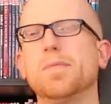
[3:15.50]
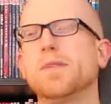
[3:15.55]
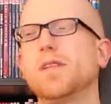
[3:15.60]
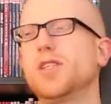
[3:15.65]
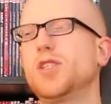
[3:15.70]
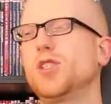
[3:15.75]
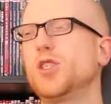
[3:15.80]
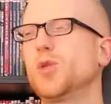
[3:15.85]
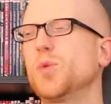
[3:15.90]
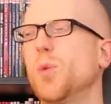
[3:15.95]

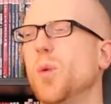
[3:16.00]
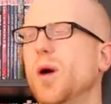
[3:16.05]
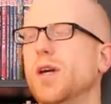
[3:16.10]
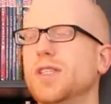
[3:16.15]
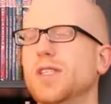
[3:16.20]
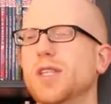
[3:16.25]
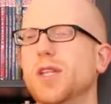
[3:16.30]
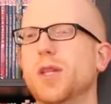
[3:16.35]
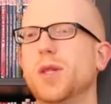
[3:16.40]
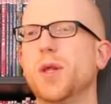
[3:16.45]
This just
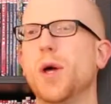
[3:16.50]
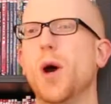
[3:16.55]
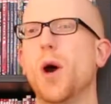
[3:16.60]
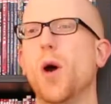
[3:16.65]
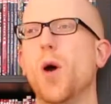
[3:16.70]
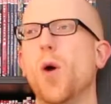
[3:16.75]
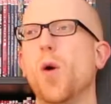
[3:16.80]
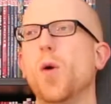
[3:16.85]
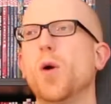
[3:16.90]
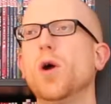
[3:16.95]
wasn't,
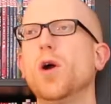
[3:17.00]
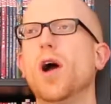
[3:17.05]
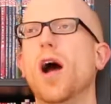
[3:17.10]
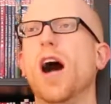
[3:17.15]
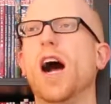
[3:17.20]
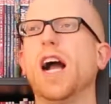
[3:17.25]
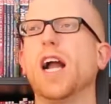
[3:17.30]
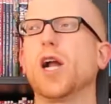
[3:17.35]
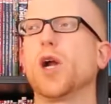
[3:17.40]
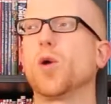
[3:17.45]
though,
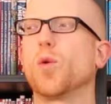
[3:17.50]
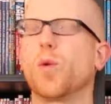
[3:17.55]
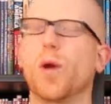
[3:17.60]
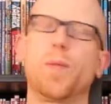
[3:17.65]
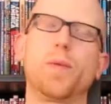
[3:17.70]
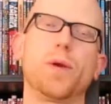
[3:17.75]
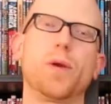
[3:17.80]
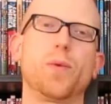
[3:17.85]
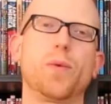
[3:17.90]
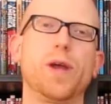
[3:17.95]
a
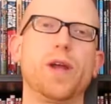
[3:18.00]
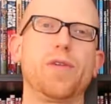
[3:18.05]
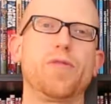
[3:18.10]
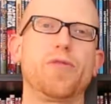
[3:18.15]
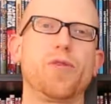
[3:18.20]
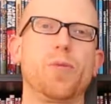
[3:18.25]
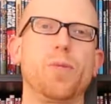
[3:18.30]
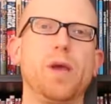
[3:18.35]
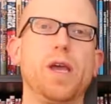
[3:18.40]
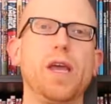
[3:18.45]
gripping read
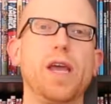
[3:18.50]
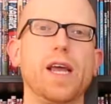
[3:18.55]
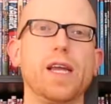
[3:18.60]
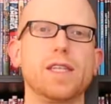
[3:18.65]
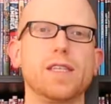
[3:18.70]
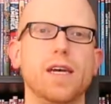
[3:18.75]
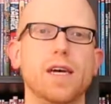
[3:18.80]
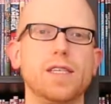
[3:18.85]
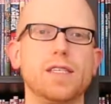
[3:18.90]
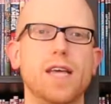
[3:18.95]
for me.
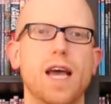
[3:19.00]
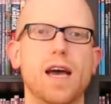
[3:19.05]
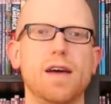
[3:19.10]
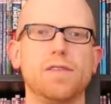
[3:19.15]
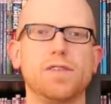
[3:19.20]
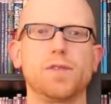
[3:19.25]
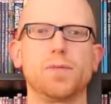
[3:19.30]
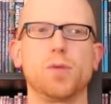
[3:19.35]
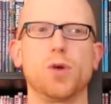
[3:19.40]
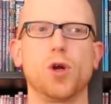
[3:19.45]
It does
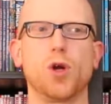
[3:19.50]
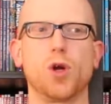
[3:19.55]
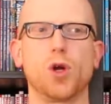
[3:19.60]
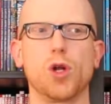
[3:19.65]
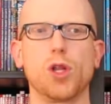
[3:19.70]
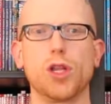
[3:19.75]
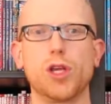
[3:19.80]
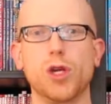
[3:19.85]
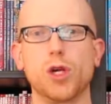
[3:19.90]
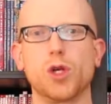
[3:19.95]
have some
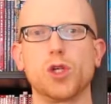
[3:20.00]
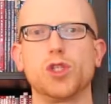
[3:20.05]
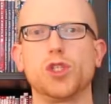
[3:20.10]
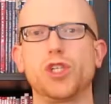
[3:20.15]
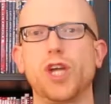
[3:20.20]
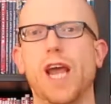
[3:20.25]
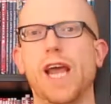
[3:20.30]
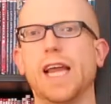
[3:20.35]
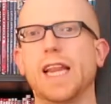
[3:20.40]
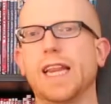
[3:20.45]
earlier
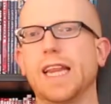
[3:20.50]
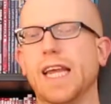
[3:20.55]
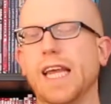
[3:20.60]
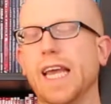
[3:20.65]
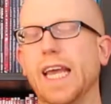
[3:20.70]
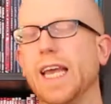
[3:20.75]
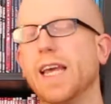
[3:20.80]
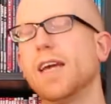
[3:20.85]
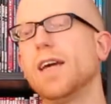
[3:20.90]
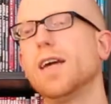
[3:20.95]
Jay
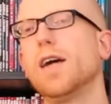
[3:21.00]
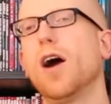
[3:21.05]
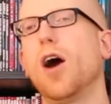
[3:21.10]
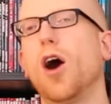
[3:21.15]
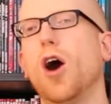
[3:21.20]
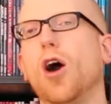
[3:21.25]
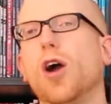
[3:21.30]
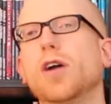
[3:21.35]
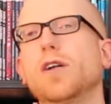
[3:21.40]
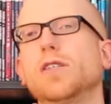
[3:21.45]
Lee
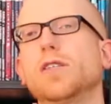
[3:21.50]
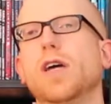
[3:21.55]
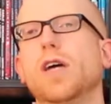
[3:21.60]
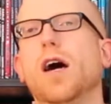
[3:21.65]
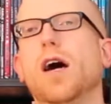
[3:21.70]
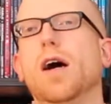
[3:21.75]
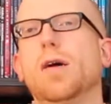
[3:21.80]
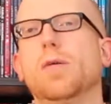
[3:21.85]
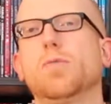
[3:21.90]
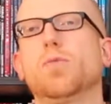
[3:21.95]
art,
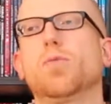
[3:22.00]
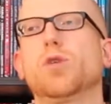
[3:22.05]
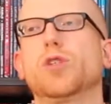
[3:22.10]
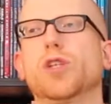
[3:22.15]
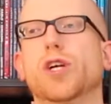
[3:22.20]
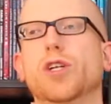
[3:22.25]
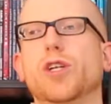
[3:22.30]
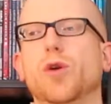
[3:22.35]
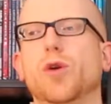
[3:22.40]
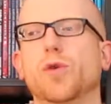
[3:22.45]

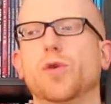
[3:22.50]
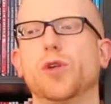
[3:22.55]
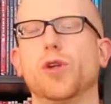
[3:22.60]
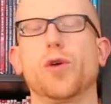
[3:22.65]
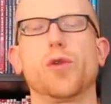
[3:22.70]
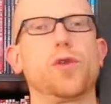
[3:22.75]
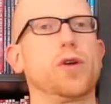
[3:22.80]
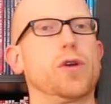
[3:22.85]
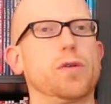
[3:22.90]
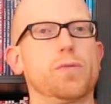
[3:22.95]
which I
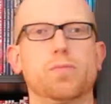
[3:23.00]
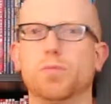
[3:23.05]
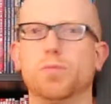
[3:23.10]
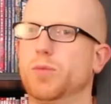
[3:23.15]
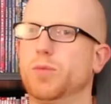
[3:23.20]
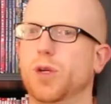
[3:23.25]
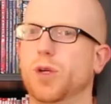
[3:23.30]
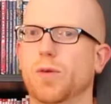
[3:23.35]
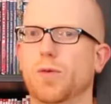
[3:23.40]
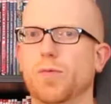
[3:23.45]
know, they're
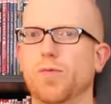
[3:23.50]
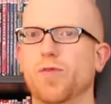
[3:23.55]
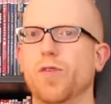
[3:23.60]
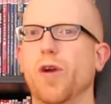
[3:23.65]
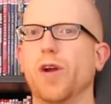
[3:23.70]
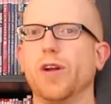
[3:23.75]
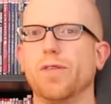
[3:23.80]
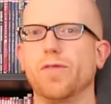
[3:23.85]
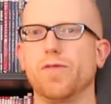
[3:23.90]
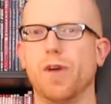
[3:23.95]

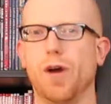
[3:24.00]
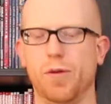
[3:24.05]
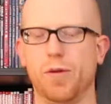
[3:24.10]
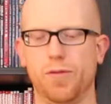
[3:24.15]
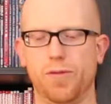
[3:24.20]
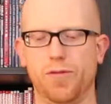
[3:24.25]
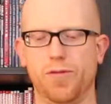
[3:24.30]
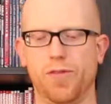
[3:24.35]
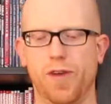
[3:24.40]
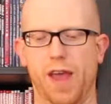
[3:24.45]
very
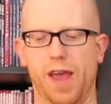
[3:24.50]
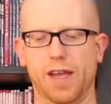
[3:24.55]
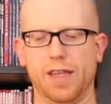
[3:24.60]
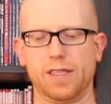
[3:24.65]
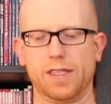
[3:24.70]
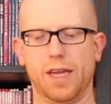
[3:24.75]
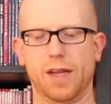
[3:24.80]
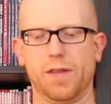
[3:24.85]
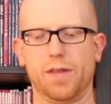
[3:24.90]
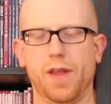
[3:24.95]
devout
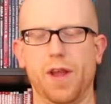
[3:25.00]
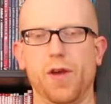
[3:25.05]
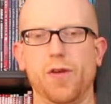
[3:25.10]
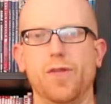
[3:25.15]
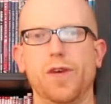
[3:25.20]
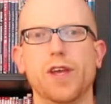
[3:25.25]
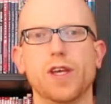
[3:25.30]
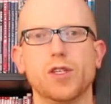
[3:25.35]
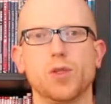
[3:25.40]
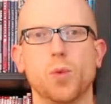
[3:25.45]
fans out there
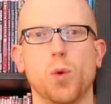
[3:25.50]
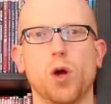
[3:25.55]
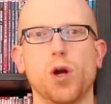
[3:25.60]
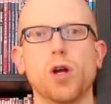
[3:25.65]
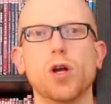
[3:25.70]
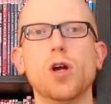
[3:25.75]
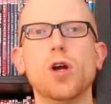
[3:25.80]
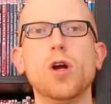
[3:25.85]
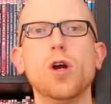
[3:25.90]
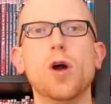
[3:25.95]
of his work.